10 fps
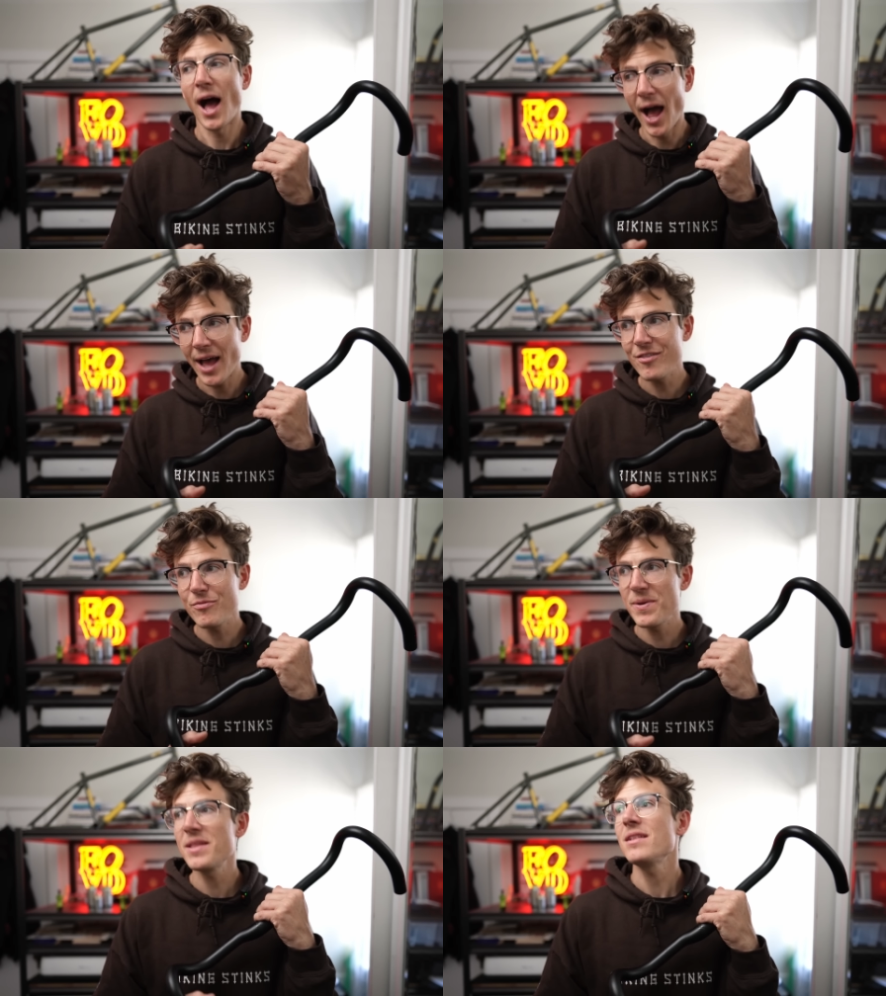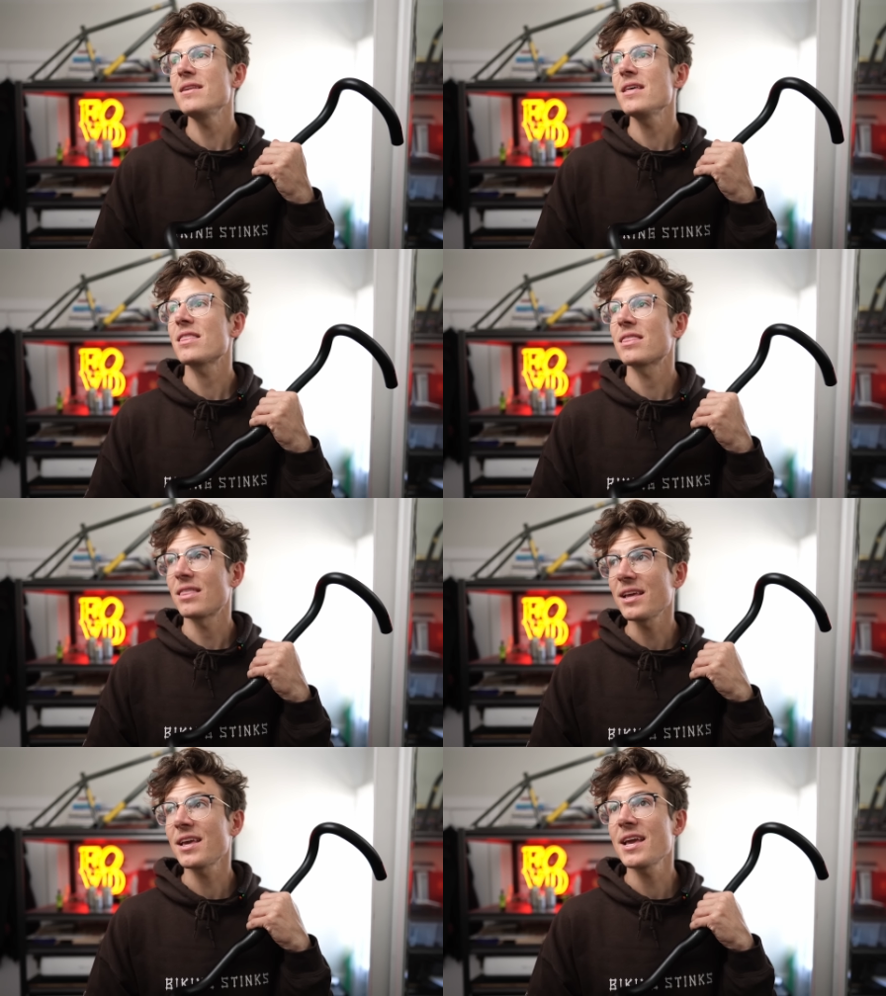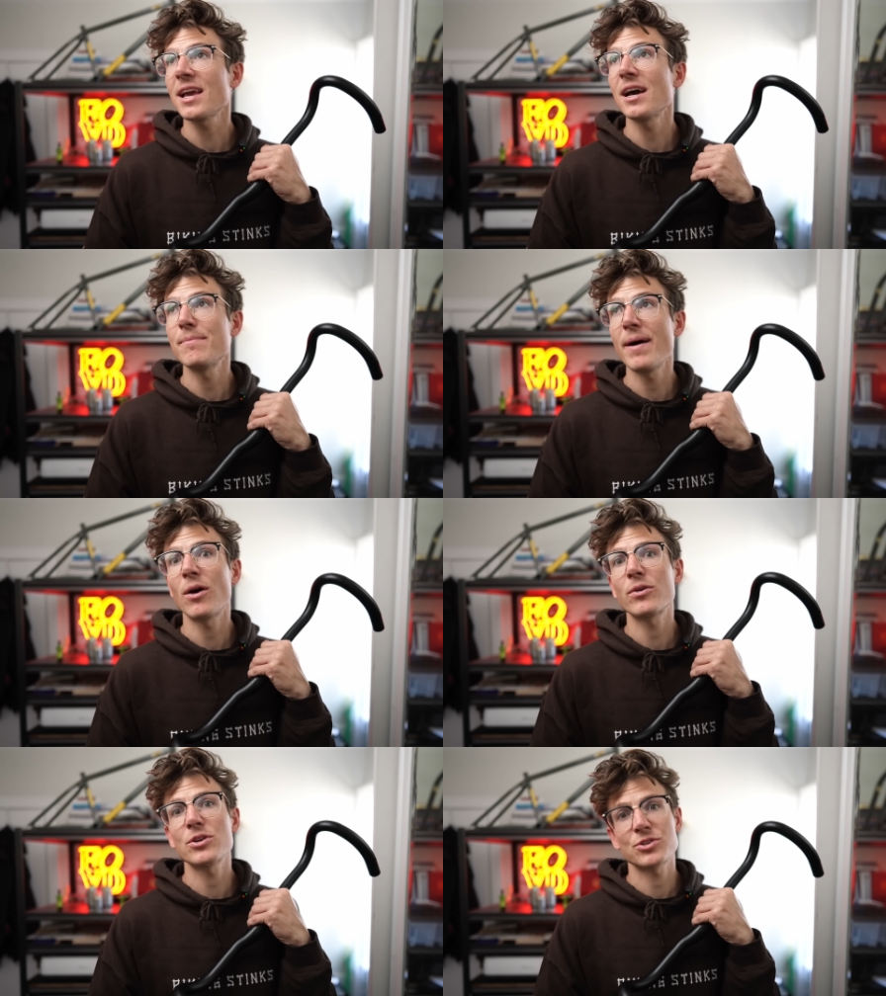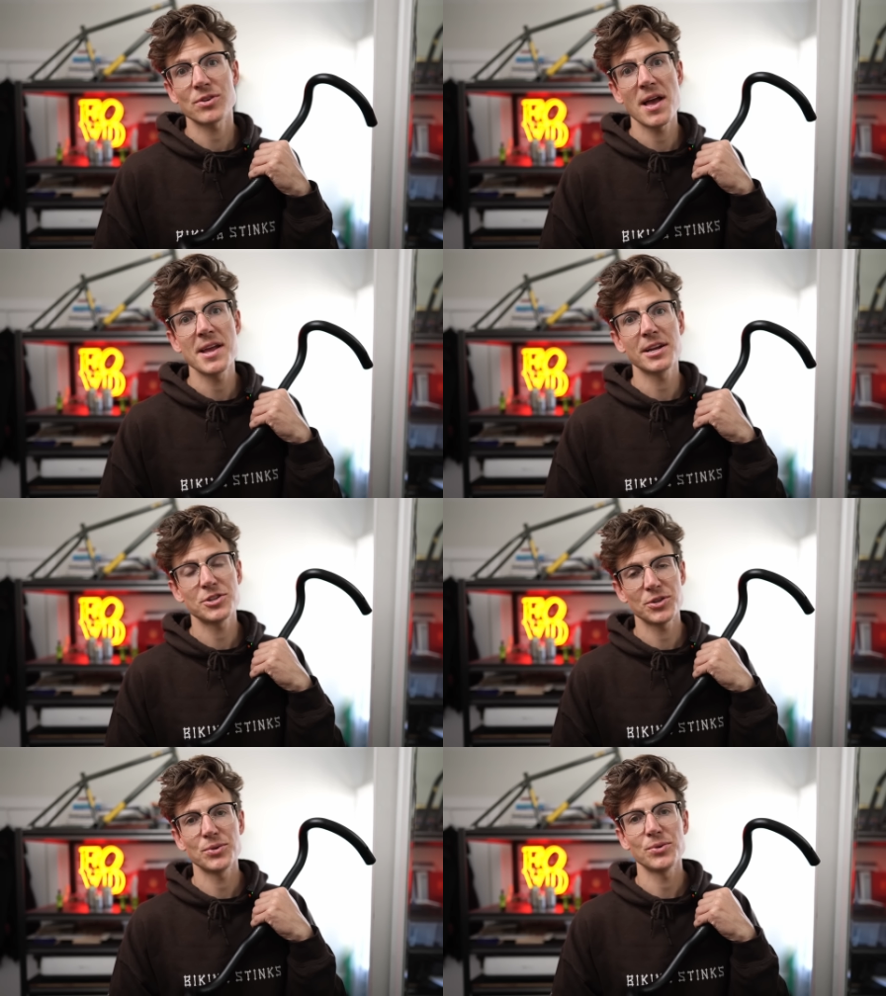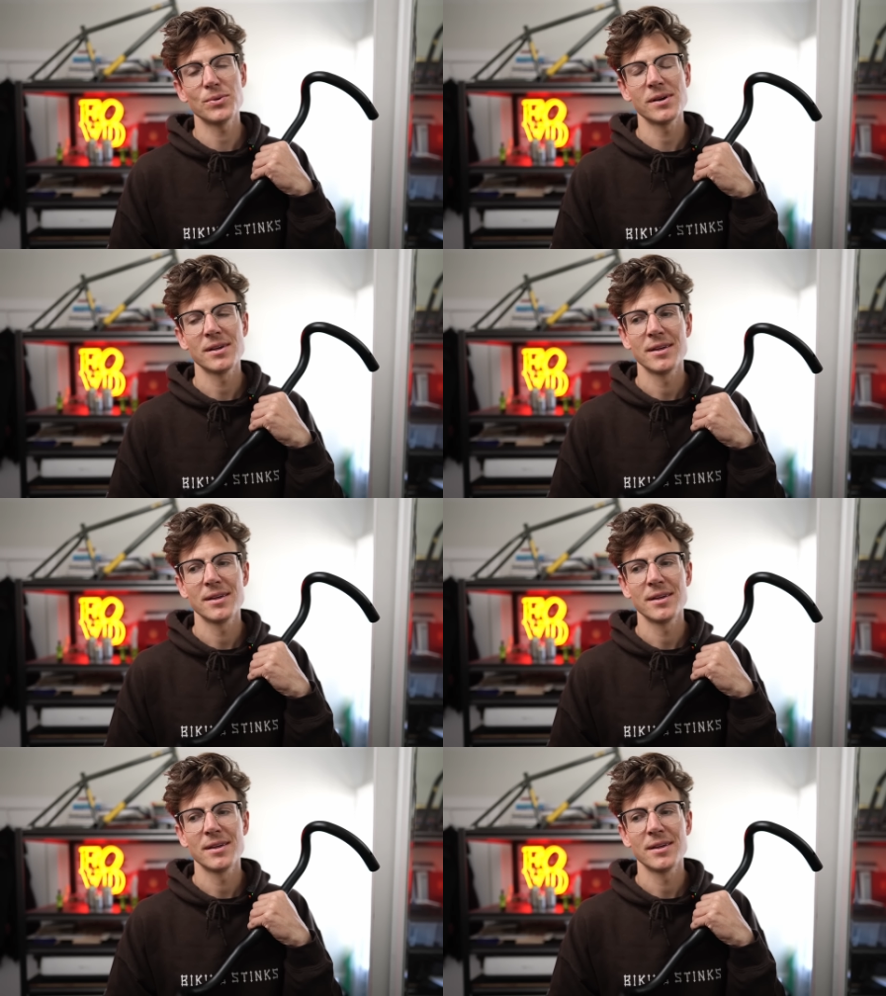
I've been thinking about trying to